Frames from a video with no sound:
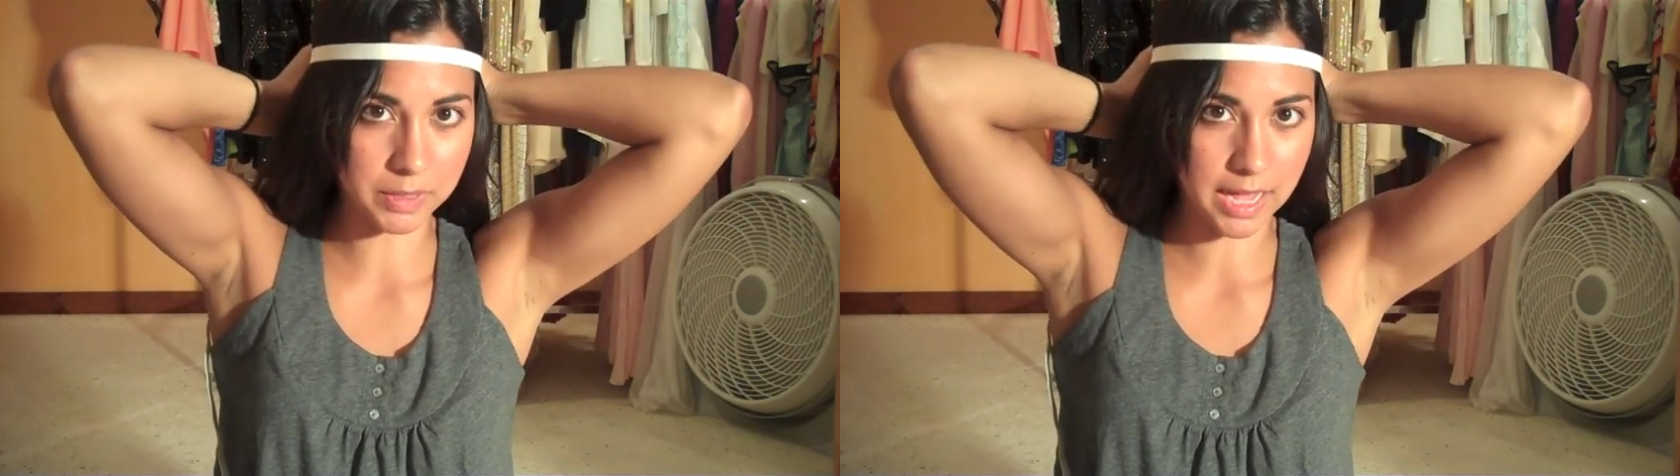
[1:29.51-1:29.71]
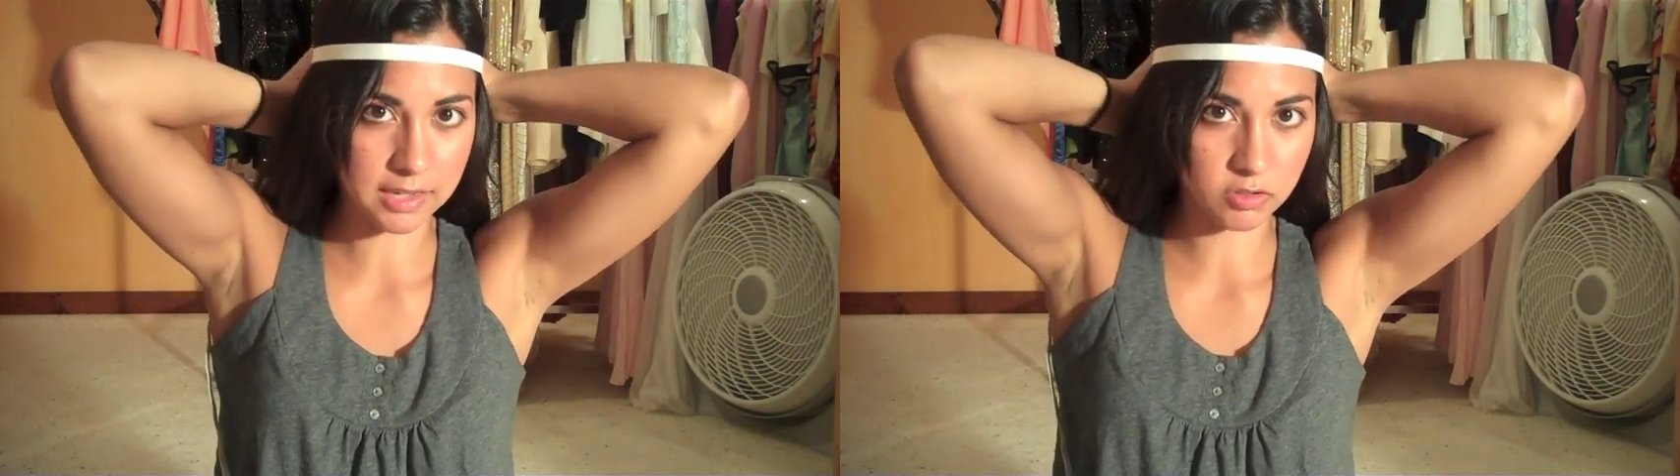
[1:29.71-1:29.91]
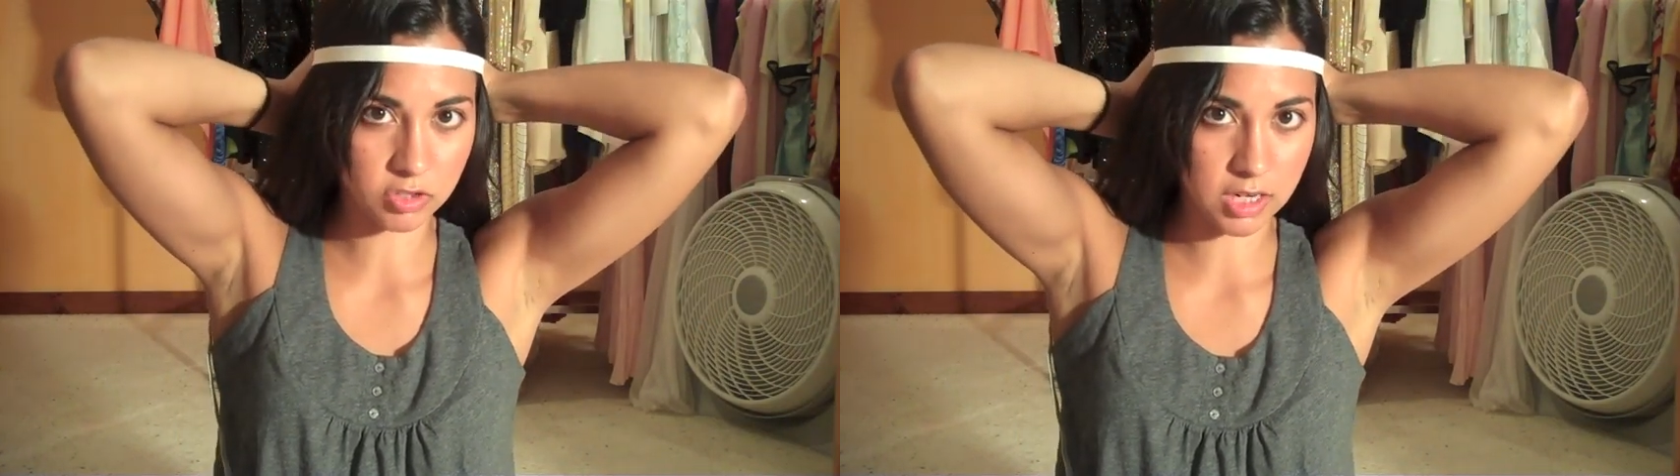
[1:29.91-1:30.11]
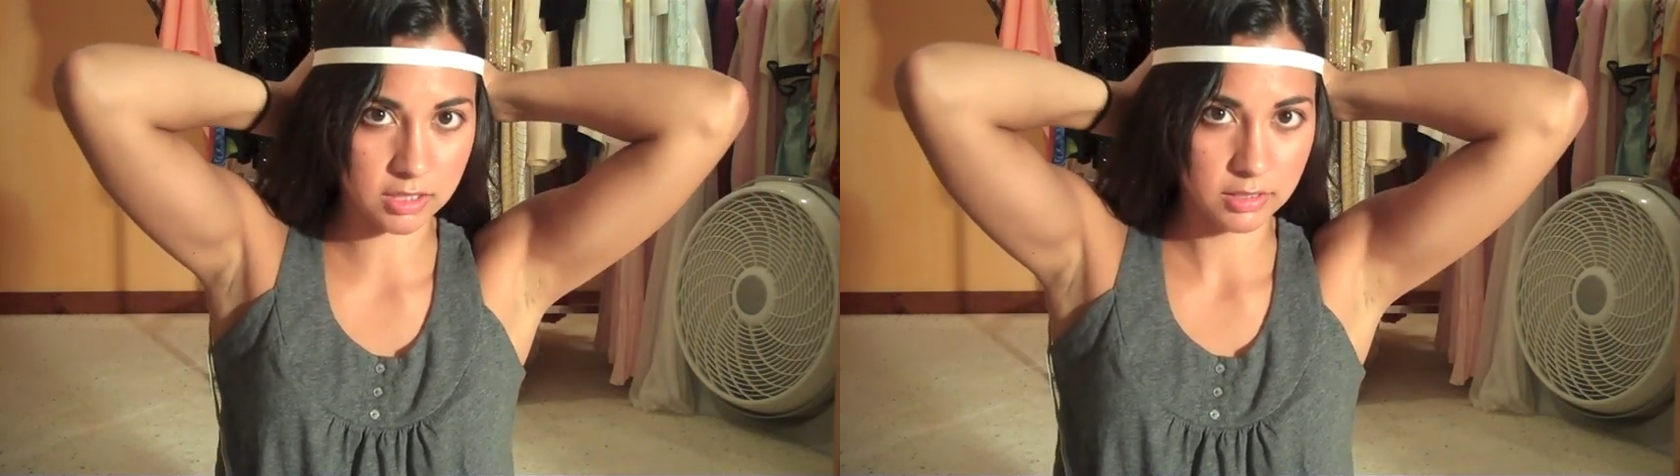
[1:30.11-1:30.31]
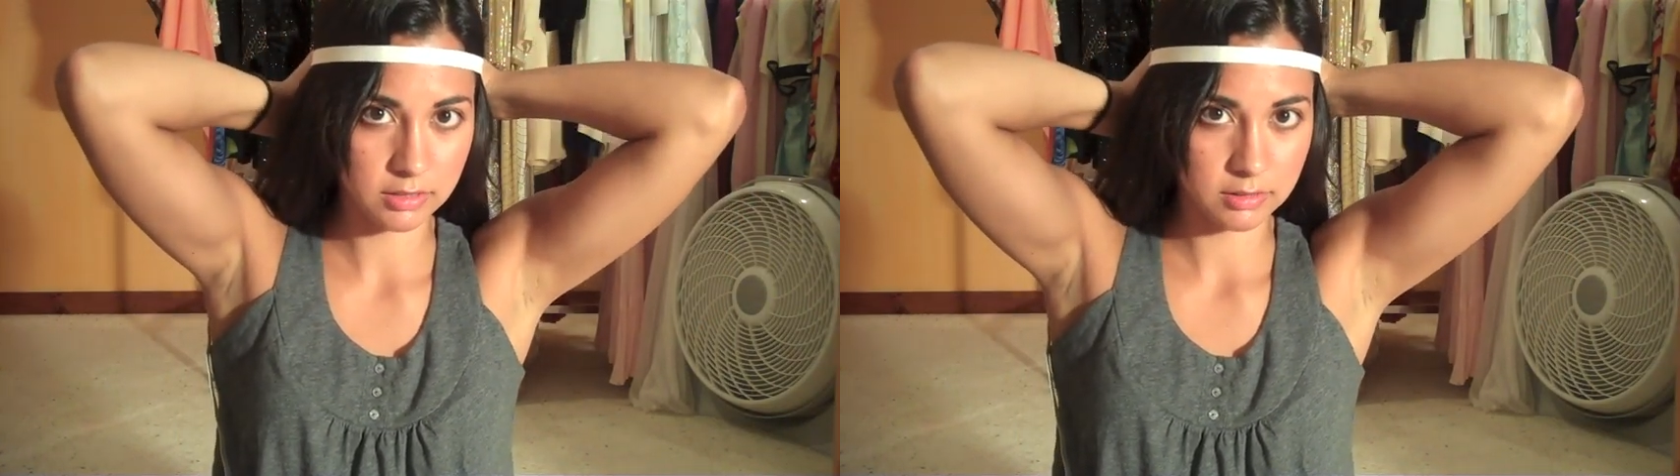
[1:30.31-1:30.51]
extra
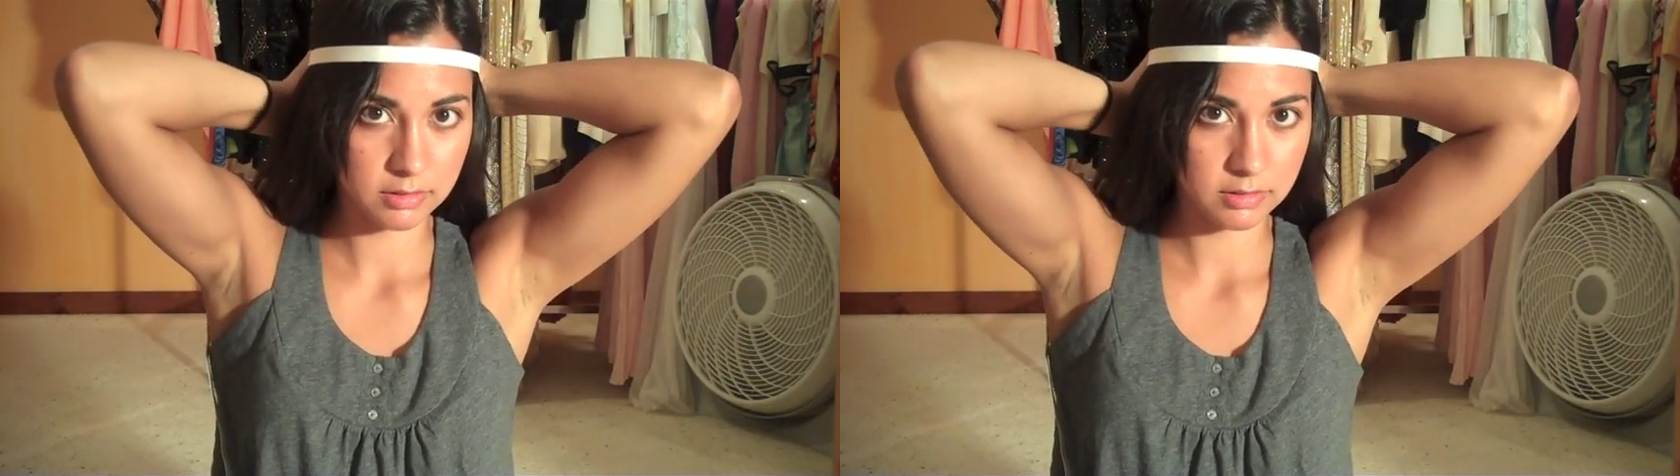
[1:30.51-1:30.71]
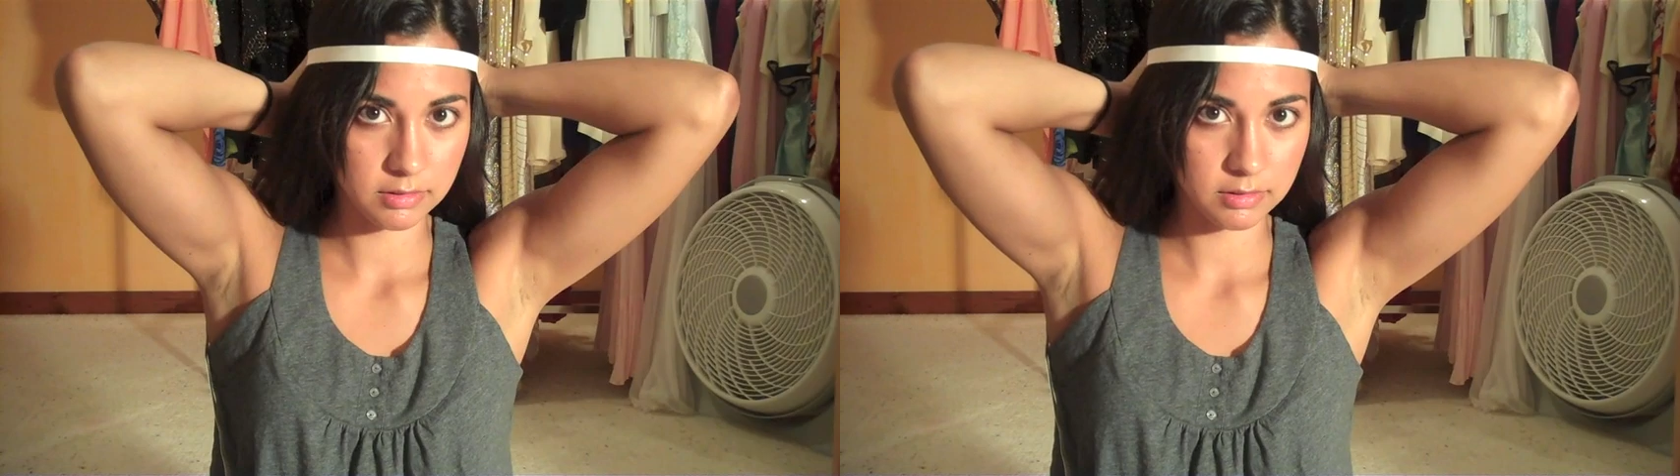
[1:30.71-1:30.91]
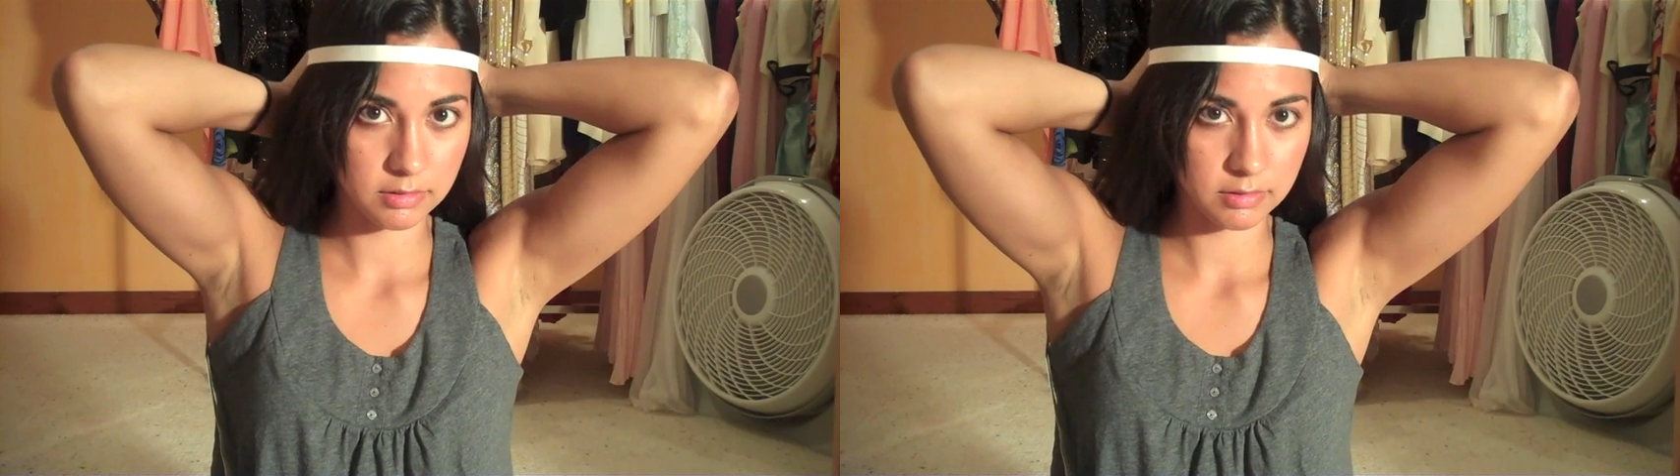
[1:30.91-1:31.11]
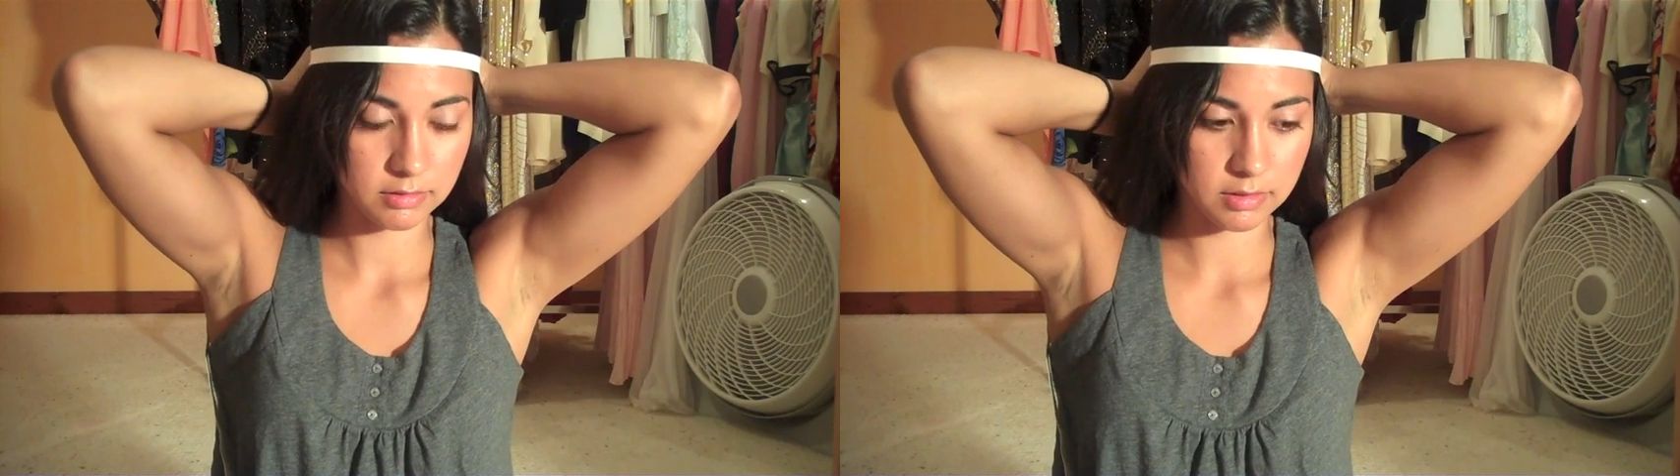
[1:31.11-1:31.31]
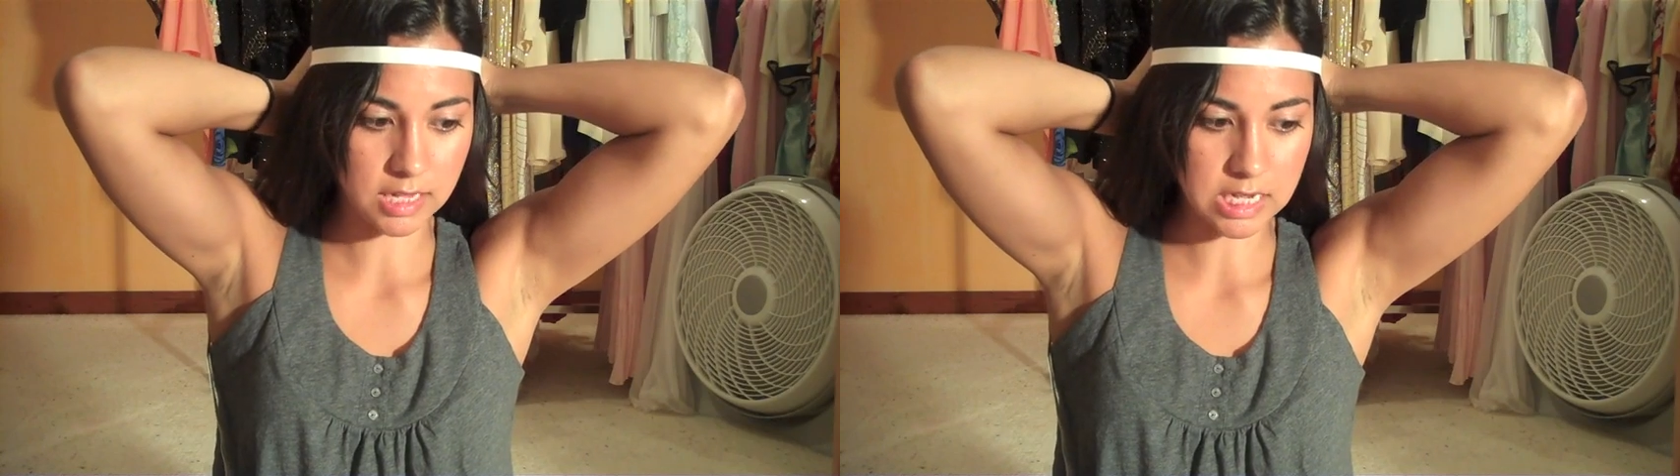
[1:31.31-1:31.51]

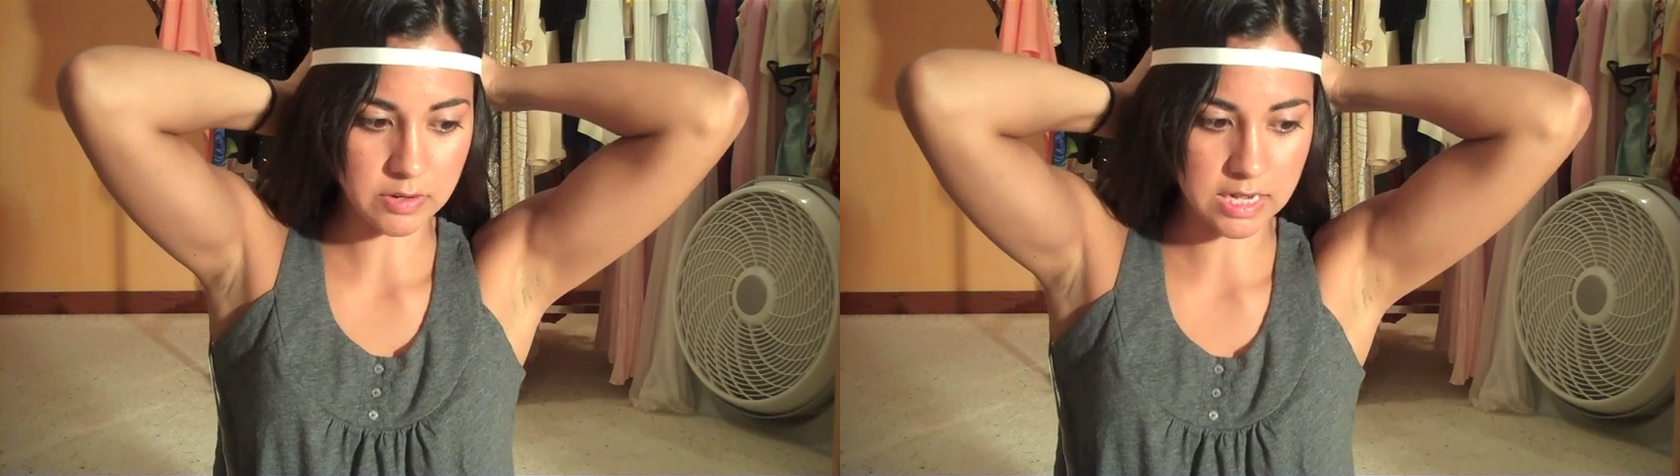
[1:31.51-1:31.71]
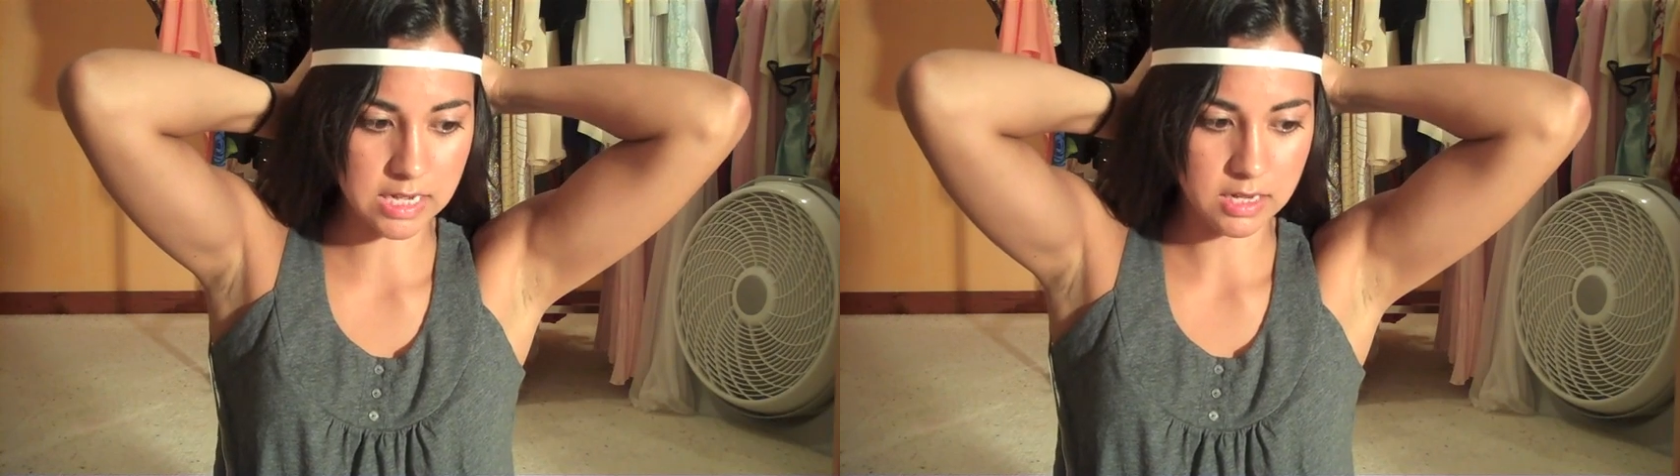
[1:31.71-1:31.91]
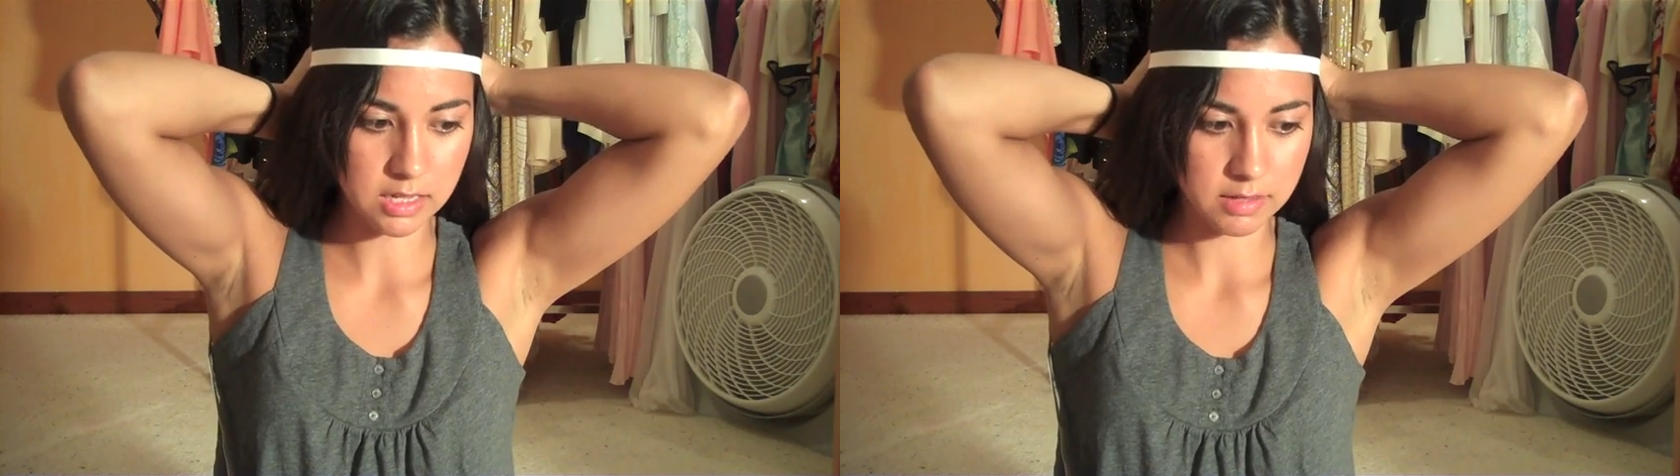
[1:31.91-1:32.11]
than you need.